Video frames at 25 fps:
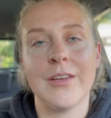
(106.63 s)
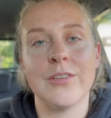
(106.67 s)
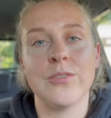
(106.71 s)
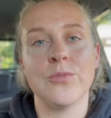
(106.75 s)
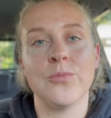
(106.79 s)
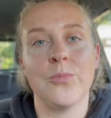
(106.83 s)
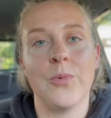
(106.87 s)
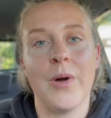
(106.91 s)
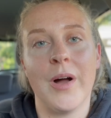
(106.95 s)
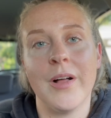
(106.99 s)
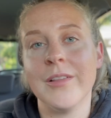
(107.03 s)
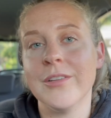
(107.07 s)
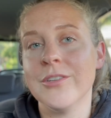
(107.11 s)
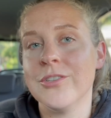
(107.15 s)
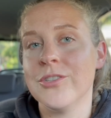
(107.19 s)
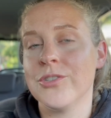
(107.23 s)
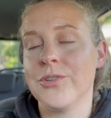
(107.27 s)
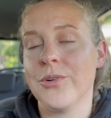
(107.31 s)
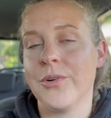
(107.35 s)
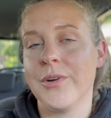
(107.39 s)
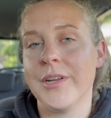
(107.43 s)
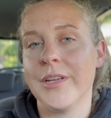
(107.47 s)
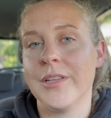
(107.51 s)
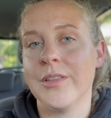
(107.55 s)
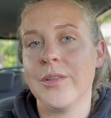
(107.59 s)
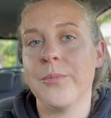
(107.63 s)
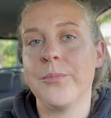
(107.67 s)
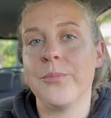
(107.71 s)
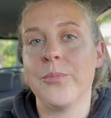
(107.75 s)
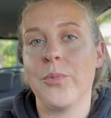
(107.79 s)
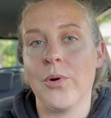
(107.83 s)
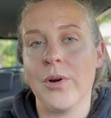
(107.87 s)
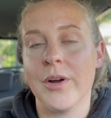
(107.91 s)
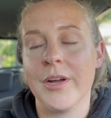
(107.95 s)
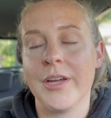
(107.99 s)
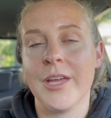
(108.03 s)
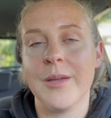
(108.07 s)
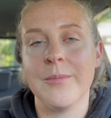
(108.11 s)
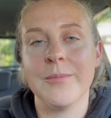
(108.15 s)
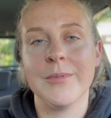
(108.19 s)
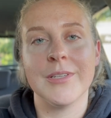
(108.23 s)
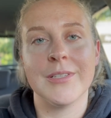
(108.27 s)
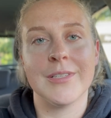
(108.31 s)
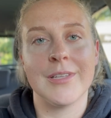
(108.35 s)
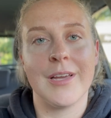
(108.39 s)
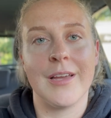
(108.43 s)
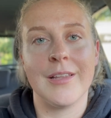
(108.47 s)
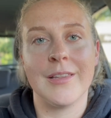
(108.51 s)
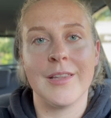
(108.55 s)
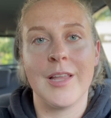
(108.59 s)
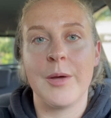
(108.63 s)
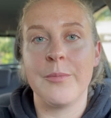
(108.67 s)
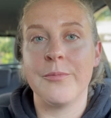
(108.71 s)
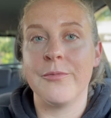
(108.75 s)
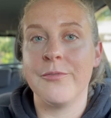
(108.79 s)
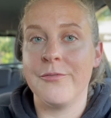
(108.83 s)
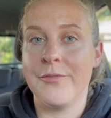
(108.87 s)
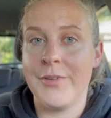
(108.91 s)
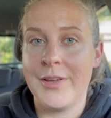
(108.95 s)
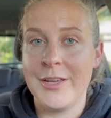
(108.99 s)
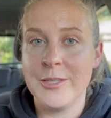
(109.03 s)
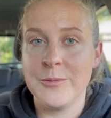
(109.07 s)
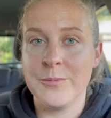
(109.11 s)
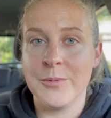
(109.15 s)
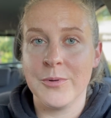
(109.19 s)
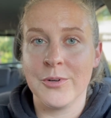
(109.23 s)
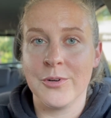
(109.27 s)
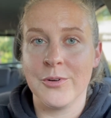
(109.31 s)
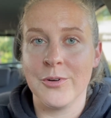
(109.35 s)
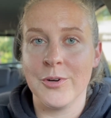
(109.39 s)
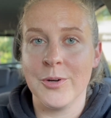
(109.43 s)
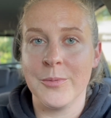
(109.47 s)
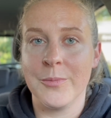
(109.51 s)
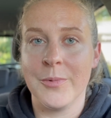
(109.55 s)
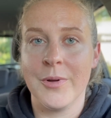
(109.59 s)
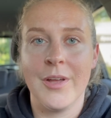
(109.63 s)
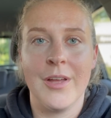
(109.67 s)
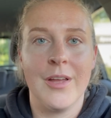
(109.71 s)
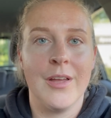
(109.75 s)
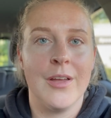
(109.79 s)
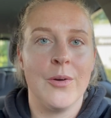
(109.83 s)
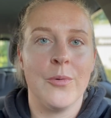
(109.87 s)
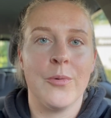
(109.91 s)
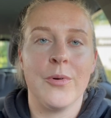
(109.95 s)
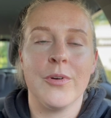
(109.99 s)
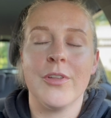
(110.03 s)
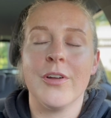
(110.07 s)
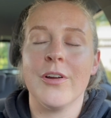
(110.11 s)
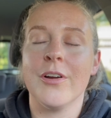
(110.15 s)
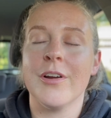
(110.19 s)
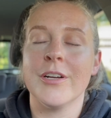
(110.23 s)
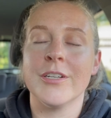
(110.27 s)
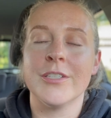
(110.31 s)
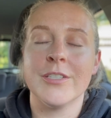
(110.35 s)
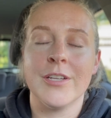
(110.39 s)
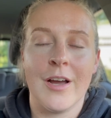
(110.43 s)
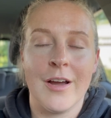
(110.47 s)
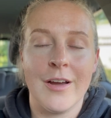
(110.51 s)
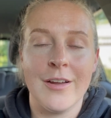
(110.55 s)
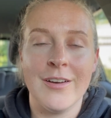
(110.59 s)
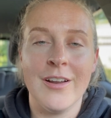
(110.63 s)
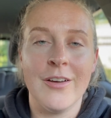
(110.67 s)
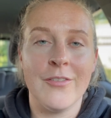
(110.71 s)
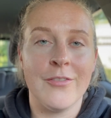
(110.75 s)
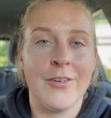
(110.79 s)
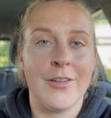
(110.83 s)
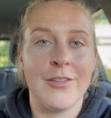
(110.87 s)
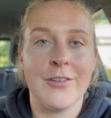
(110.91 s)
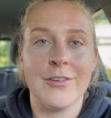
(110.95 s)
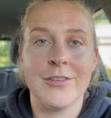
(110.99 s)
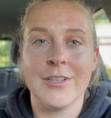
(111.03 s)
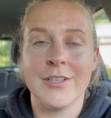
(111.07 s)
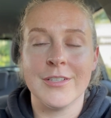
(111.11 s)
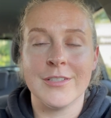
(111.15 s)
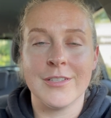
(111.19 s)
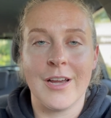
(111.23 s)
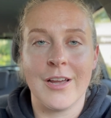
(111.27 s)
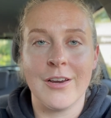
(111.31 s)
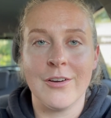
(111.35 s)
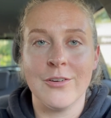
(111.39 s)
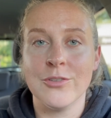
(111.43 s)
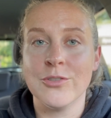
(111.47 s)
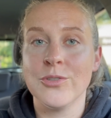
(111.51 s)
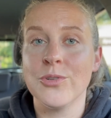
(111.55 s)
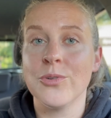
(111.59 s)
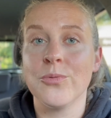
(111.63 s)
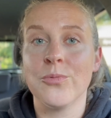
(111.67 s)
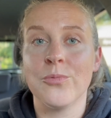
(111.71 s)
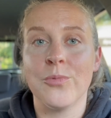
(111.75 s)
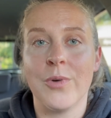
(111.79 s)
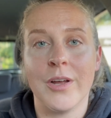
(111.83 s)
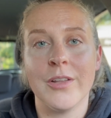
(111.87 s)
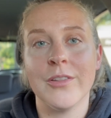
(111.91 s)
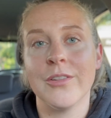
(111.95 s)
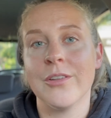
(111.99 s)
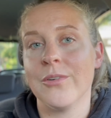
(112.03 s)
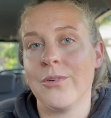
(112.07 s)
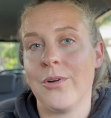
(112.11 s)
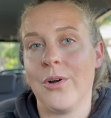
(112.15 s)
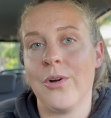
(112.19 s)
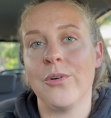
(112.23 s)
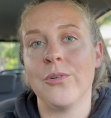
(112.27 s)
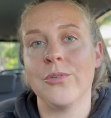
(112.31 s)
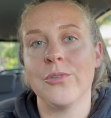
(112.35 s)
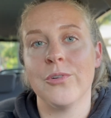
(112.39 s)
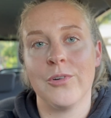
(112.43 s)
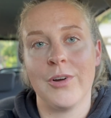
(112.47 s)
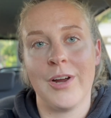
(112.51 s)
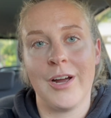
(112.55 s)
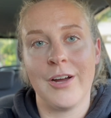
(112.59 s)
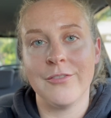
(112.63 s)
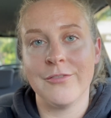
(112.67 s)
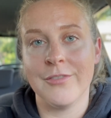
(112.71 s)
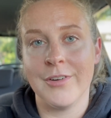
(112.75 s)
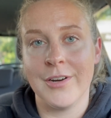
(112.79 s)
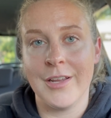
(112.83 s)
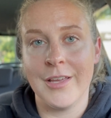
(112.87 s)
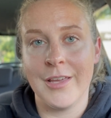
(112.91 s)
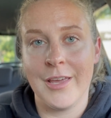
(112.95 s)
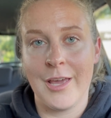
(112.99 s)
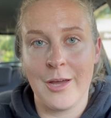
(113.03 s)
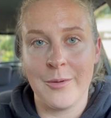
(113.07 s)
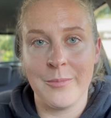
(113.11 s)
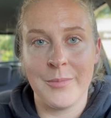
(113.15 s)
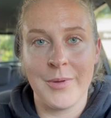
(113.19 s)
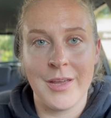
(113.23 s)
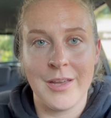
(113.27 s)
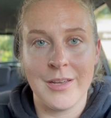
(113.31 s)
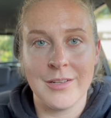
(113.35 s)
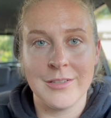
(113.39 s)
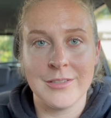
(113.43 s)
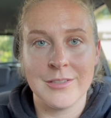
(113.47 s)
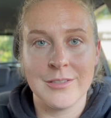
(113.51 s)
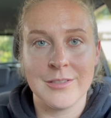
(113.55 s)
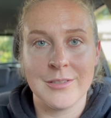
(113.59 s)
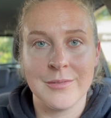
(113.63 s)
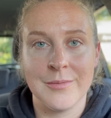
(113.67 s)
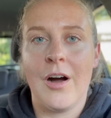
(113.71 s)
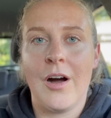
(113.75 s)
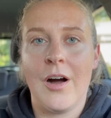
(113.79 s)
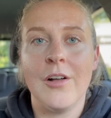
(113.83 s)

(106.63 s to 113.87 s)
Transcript: as well as joining the Board Game Design Lab Facebook group where there are a ton of other designers who run their own crowdfunding campaigns.